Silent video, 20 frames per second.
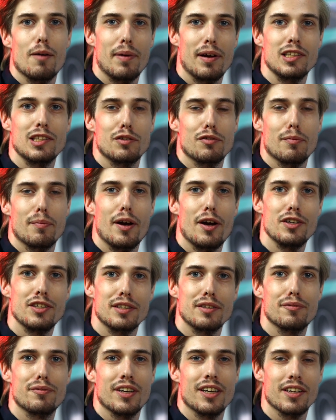I'm Enzo from
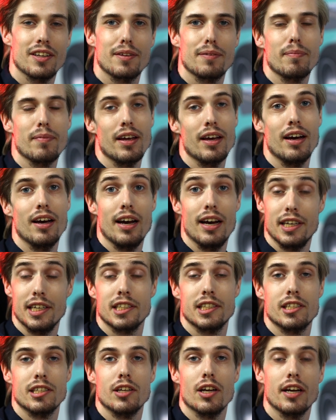Heusinkveld and
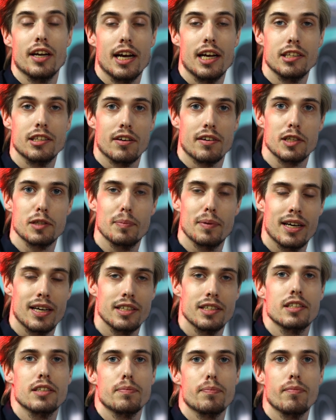this is another Enzo
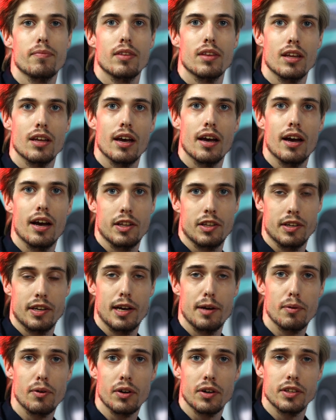Explains.
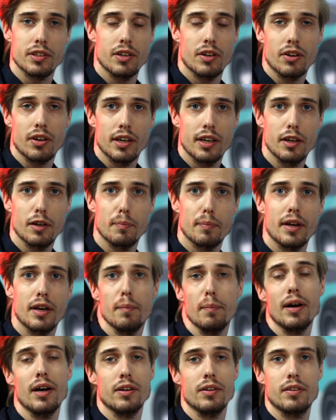Today we're going to talk a little bit
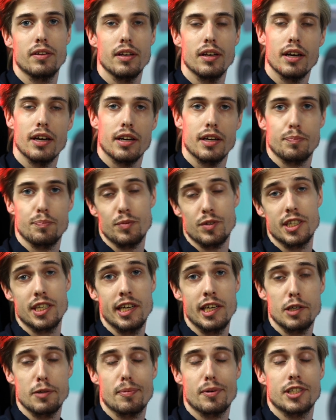about
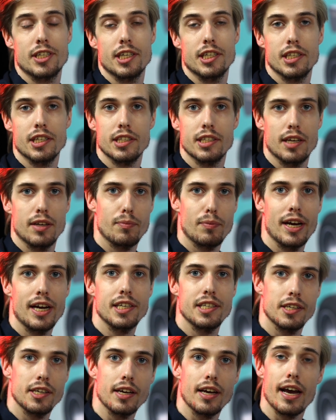seating positions in
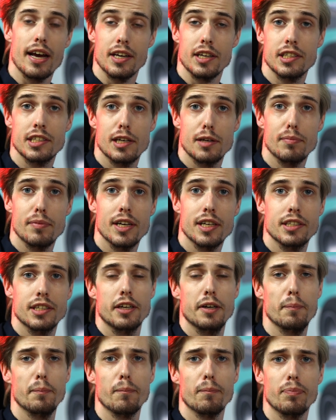racing and in sim
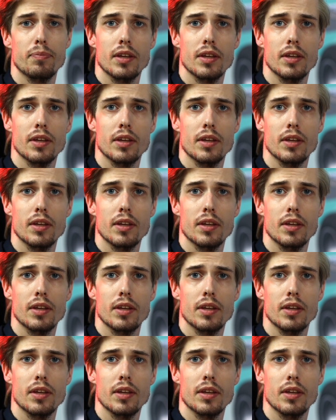racing.